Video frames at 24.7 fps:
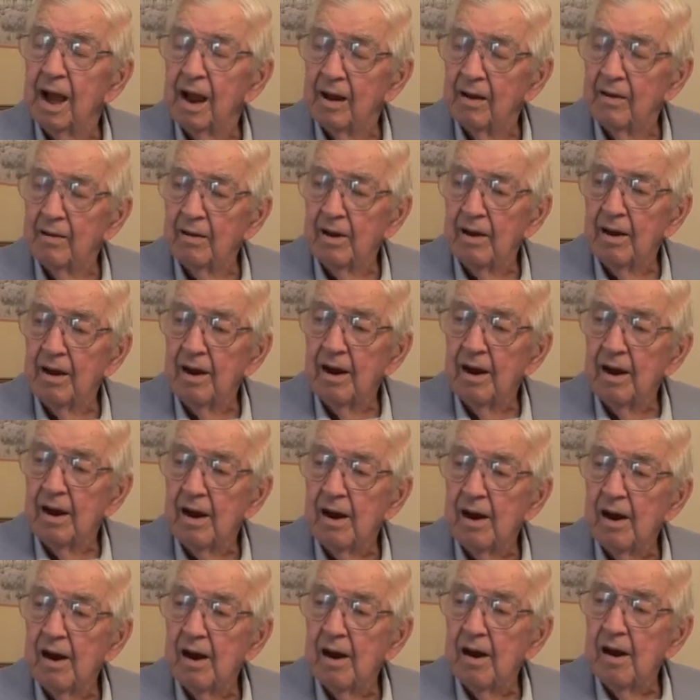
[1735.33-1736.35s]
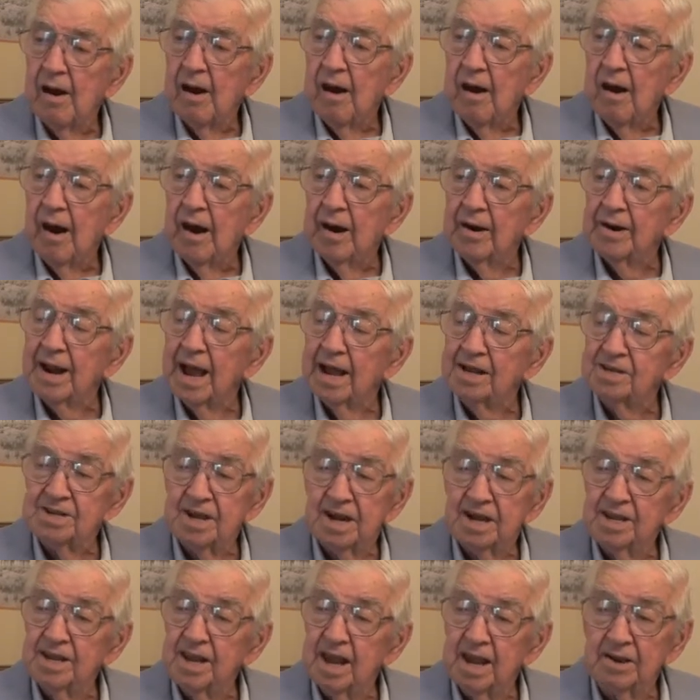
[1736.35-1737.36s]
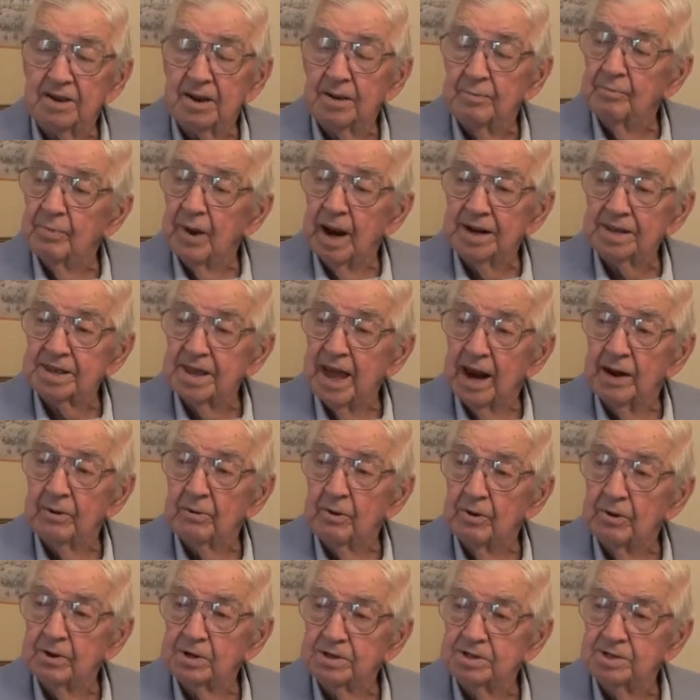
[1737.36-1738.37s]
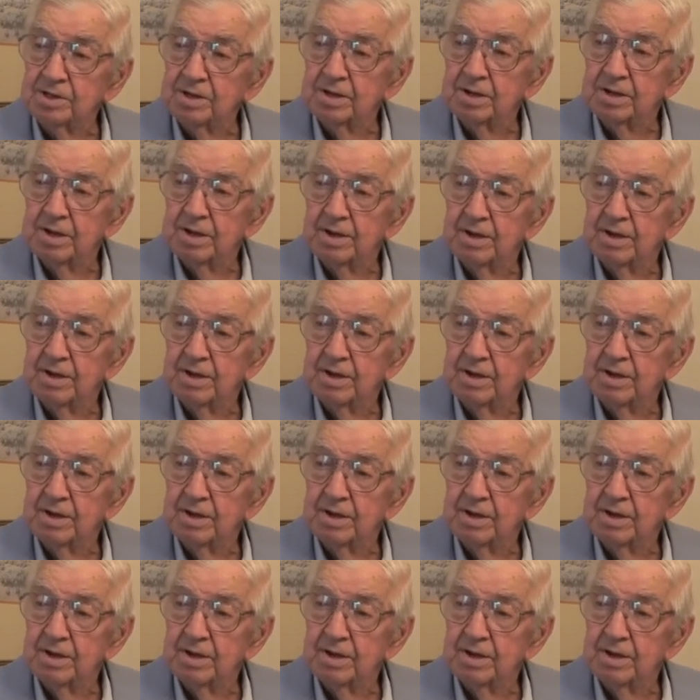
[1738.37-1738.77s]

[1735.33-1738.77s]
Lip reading: Uh-huh. And I said, he ain't gonna bite that horse.